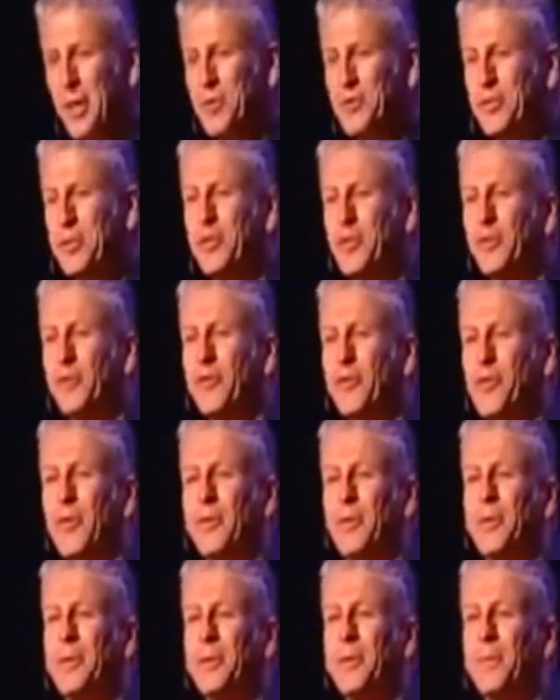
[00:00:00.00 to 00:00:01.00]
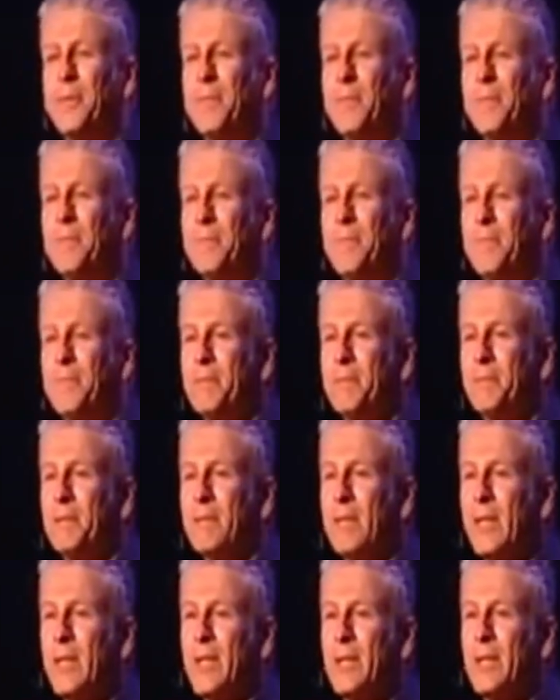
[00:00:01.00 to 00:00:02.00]
goes even further.
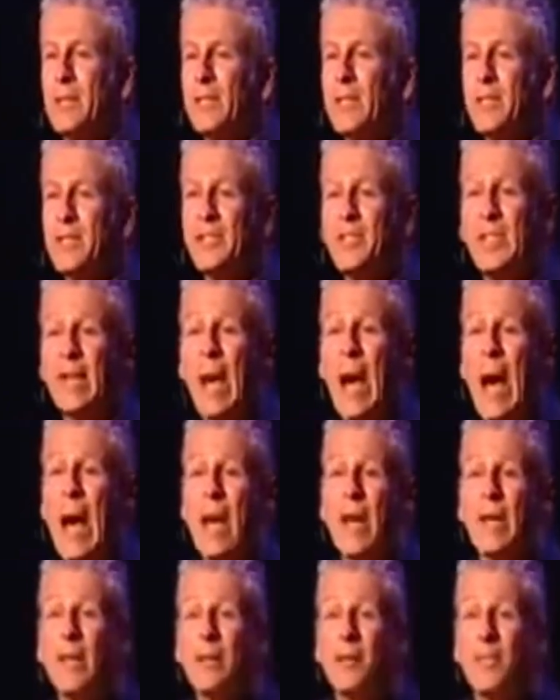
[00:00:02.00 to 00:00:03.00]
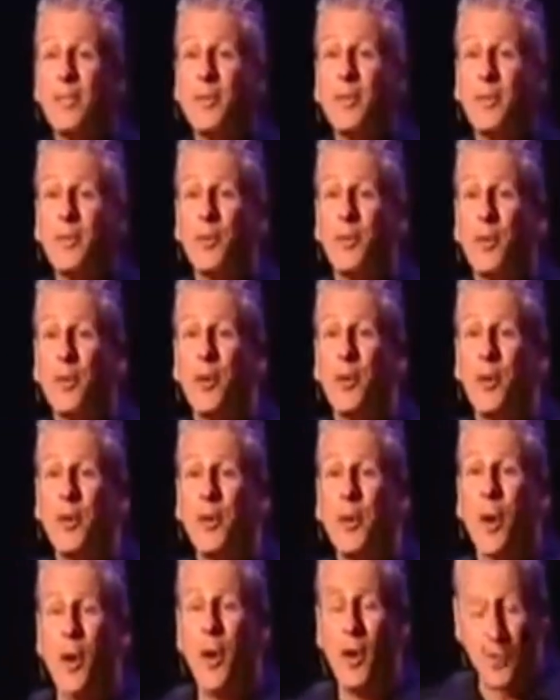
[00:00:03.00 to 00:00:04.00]
And he says, "The eyes of the Lord
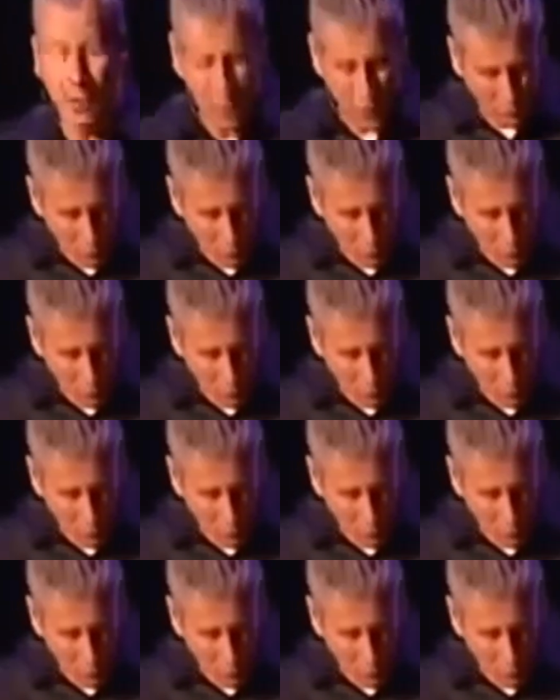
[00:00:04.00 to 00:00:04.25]
are on